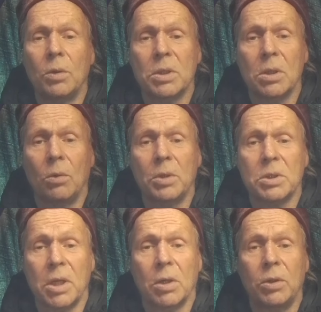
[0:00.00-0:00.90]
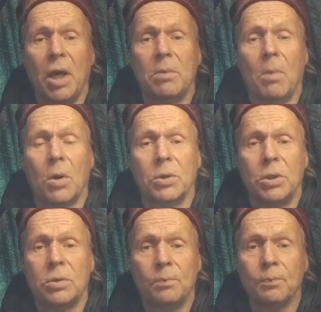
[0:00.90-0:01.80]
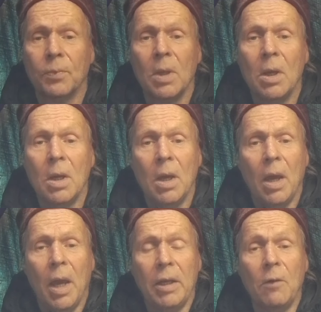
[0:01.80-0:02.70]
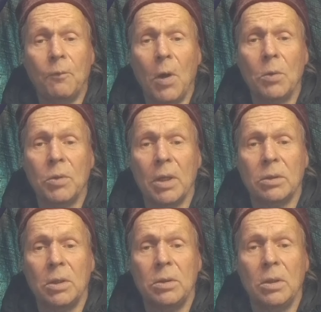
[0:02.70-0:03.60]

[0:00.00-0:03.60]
the second-hand market. And I found that